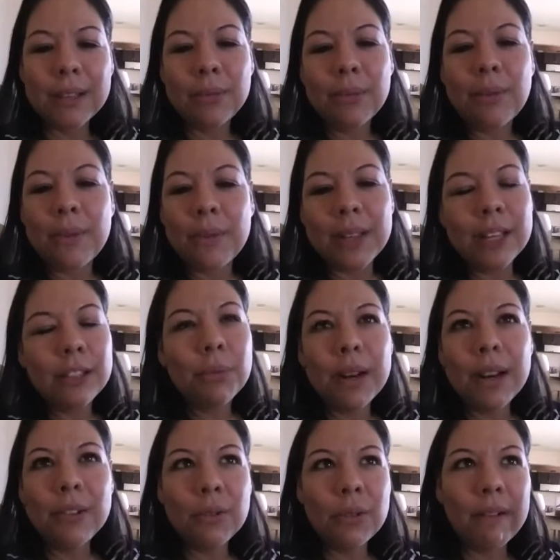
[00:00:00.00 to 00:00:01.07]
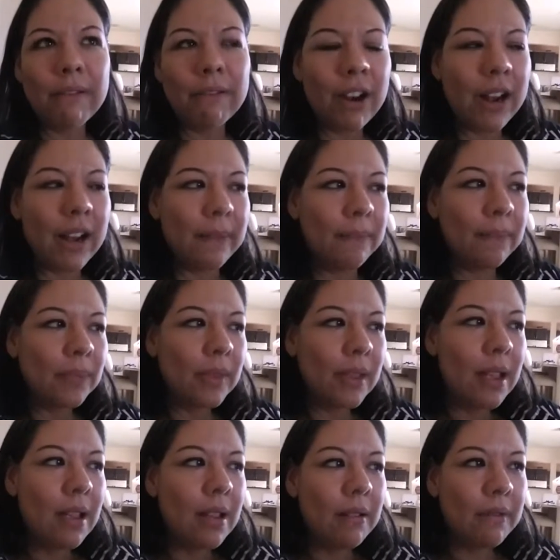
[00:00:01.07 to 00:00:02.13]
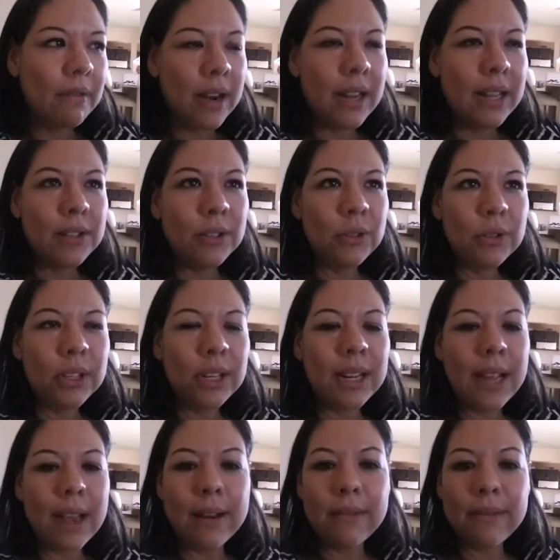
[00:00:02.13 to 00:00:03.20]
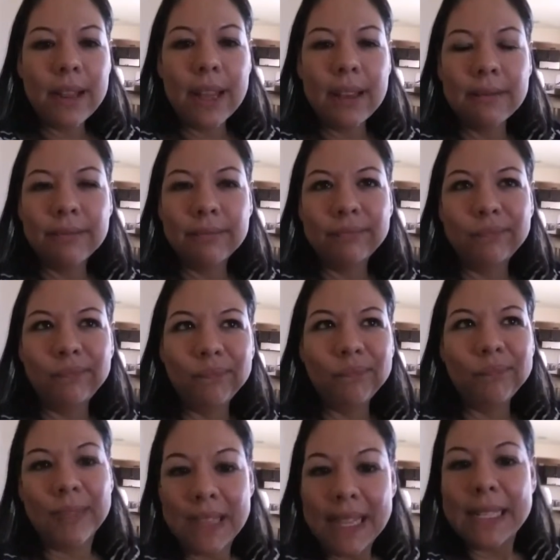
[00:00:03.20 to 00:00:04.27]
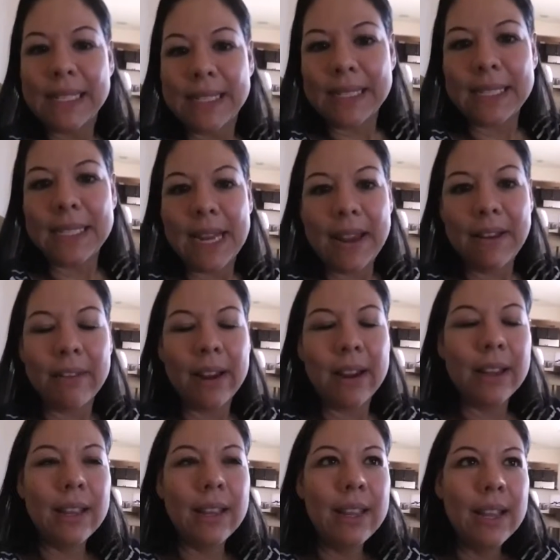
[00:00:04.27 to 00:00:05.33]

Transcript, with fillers: That's what, that's what I do on Friday. Friday it's usually kind of like this today, right?